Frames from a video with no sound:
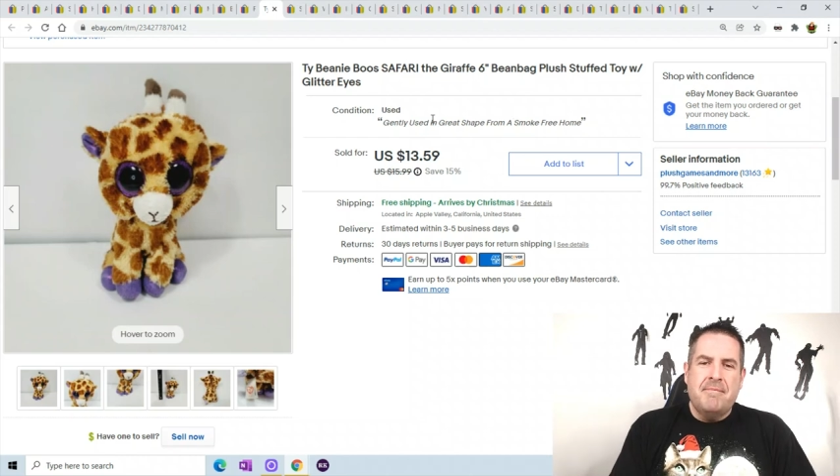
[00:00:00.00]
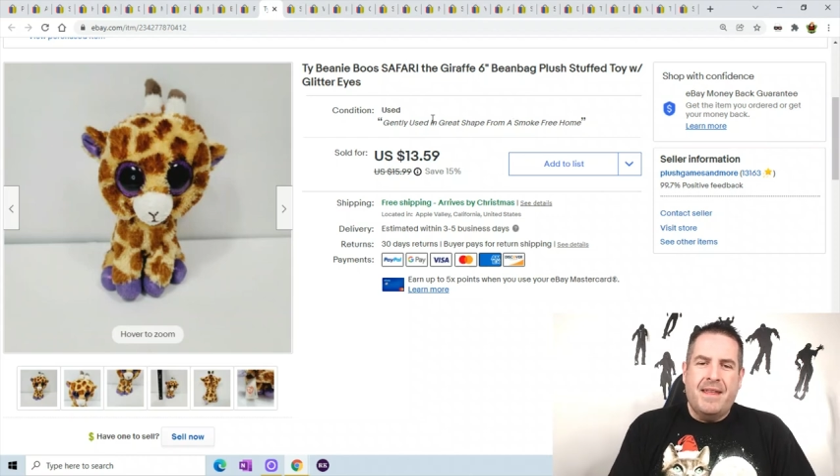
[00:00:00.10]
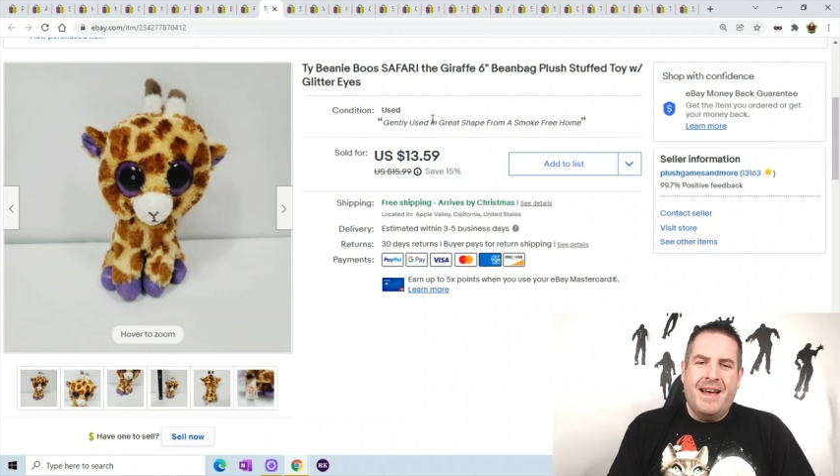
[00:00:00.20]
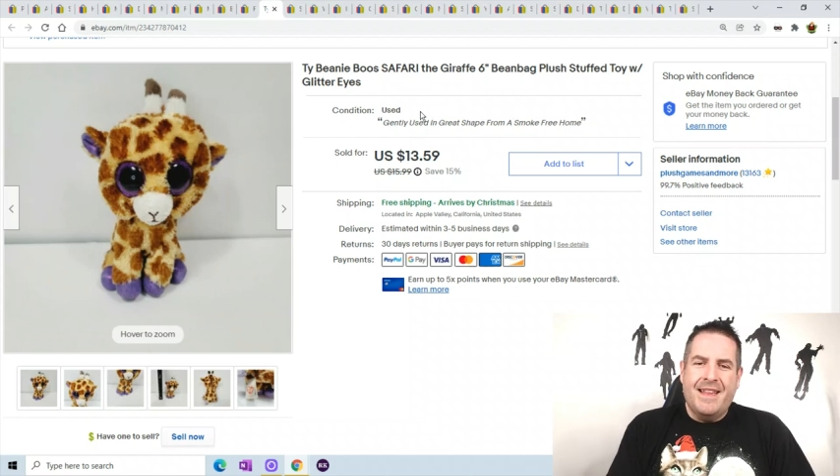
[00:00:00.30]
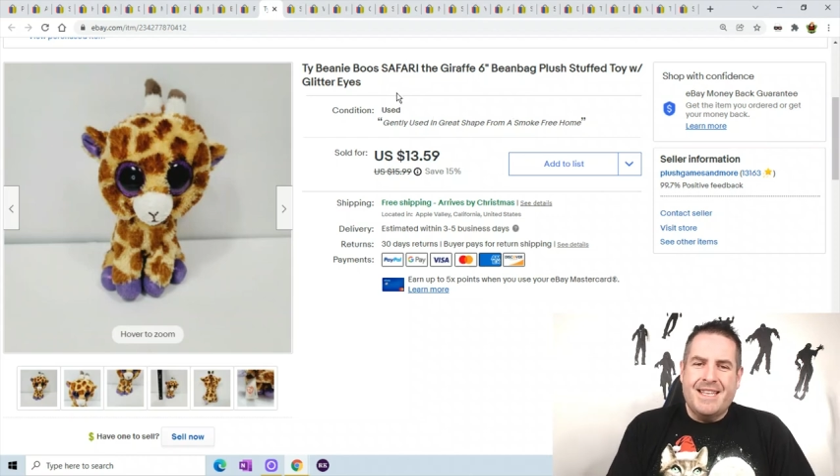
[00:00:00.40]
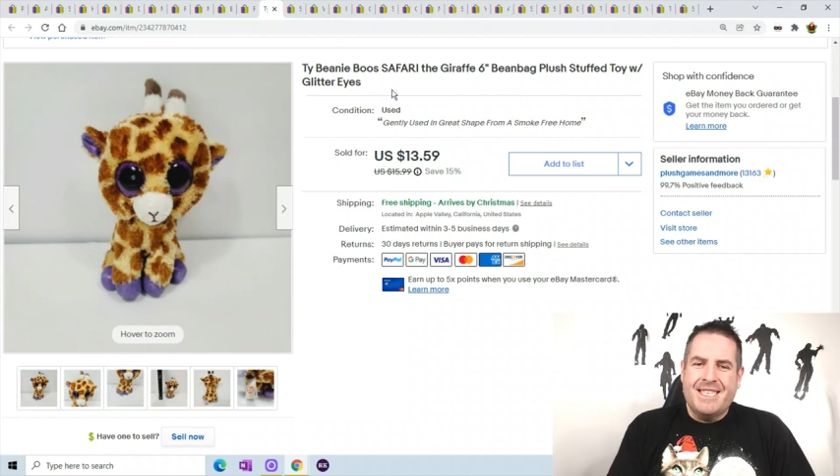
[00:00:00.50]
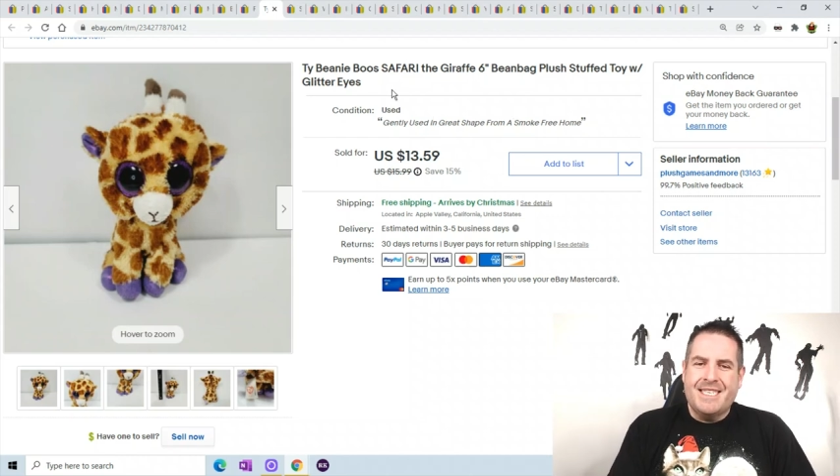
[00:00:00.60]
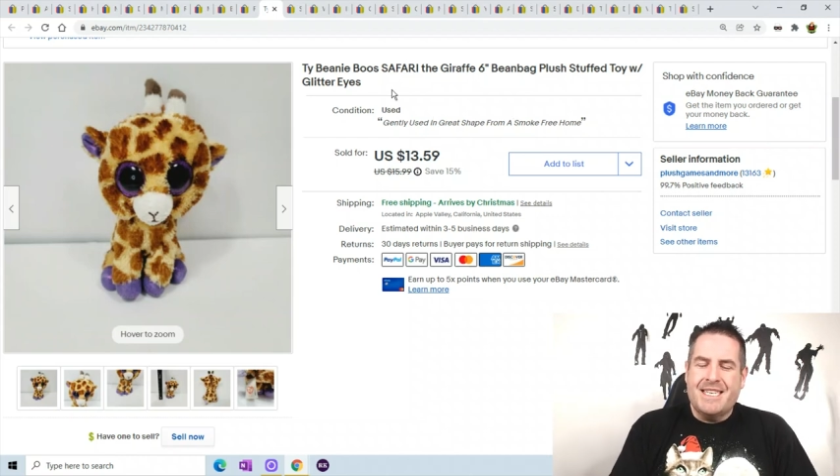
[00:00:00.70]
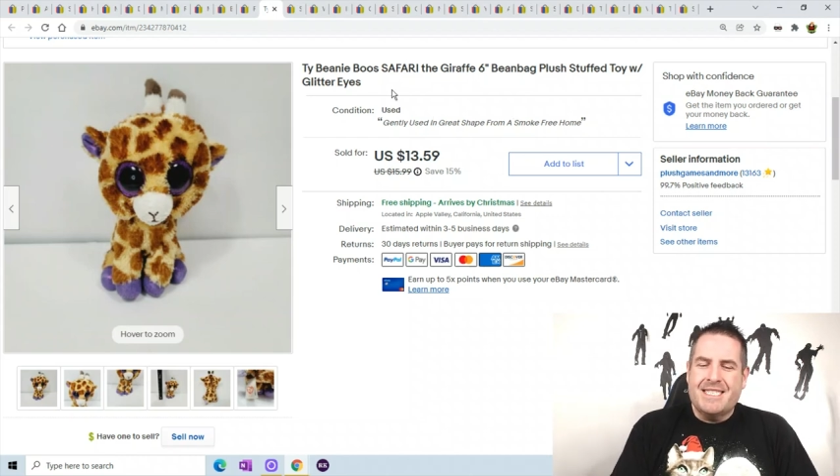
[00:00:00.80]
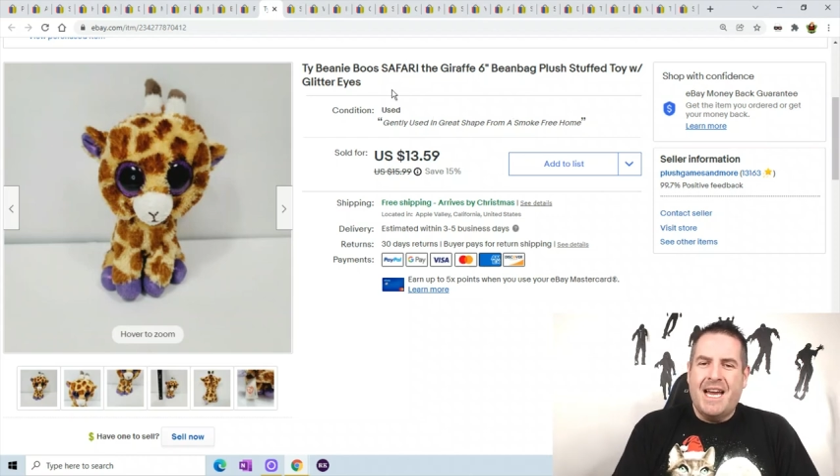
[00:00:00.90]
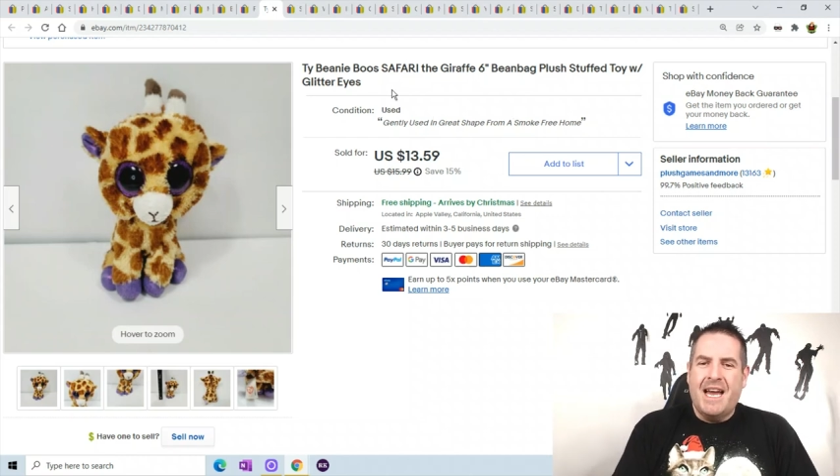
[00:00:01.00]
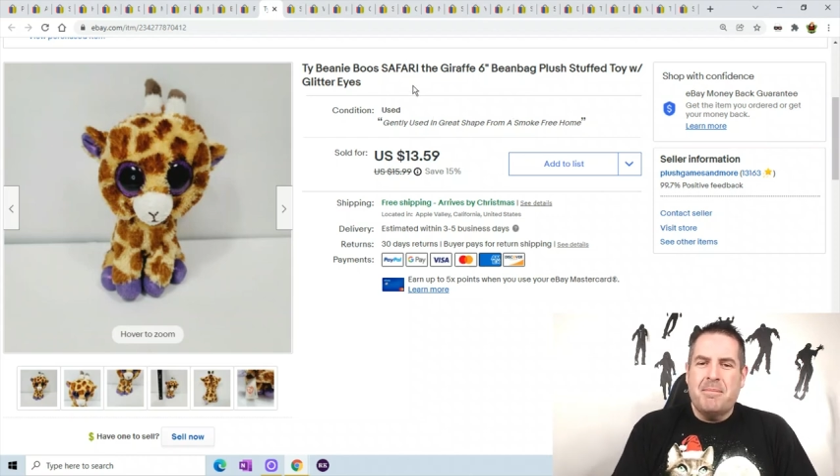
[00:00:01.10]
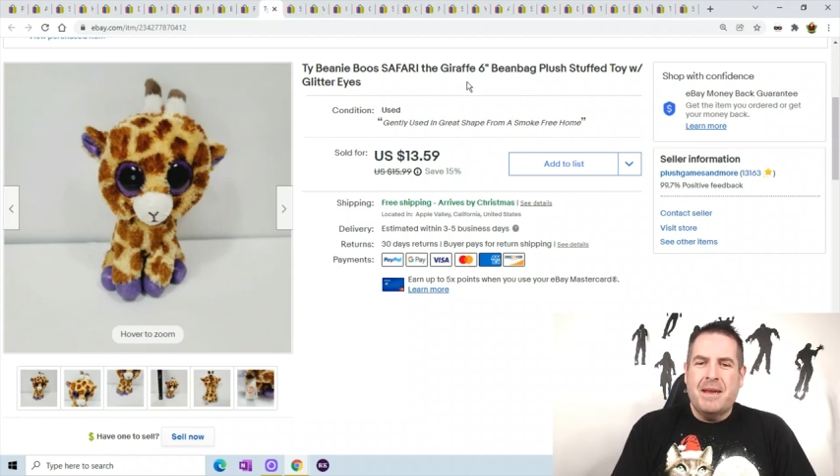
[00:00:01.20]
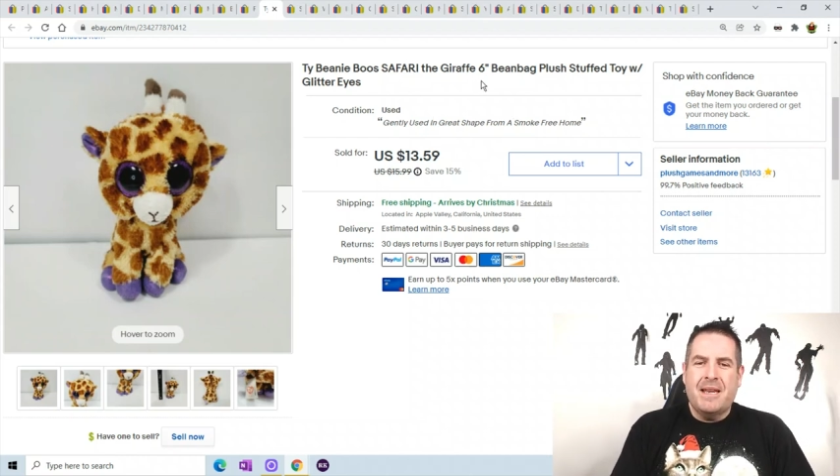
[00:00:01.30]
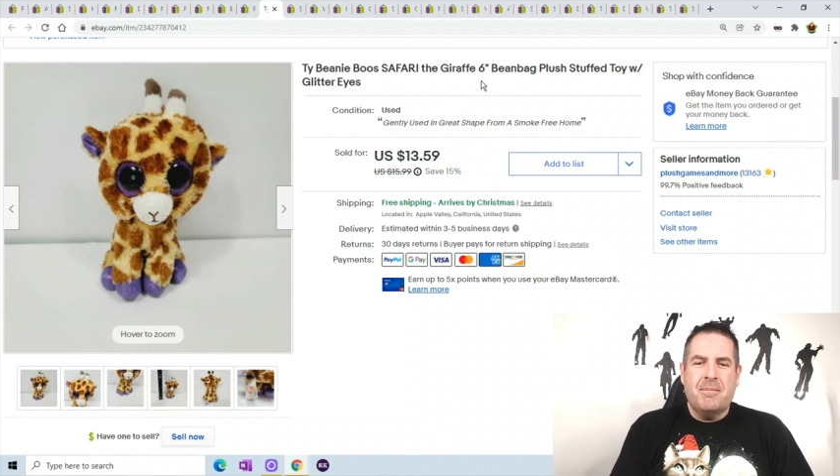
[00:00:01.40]
Uh, this is a Thai
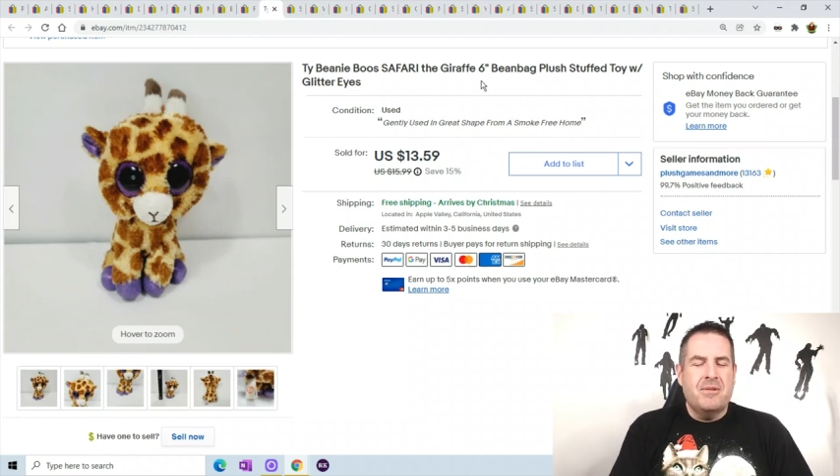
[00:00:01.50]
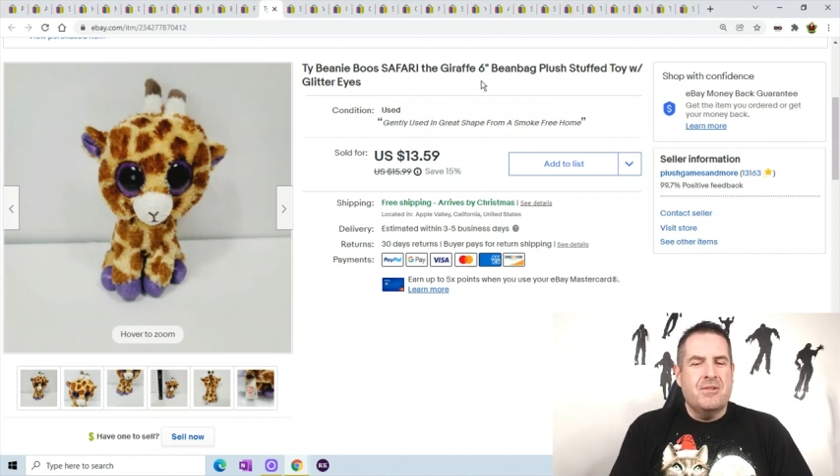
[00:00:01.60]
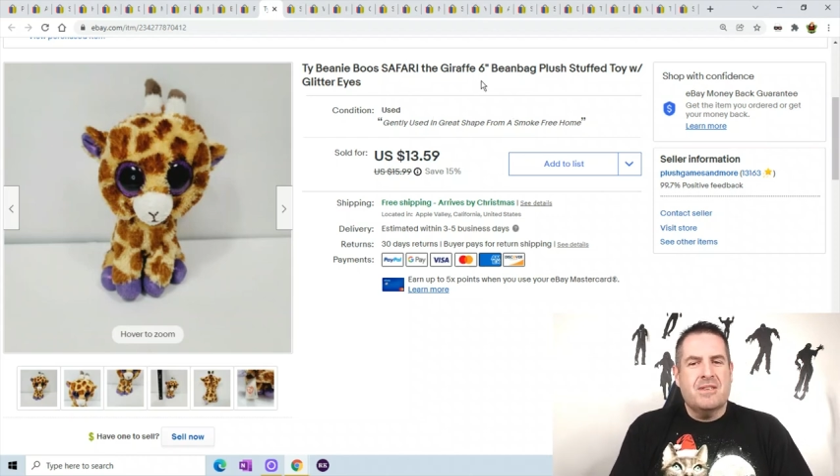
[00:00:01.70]
beanie boo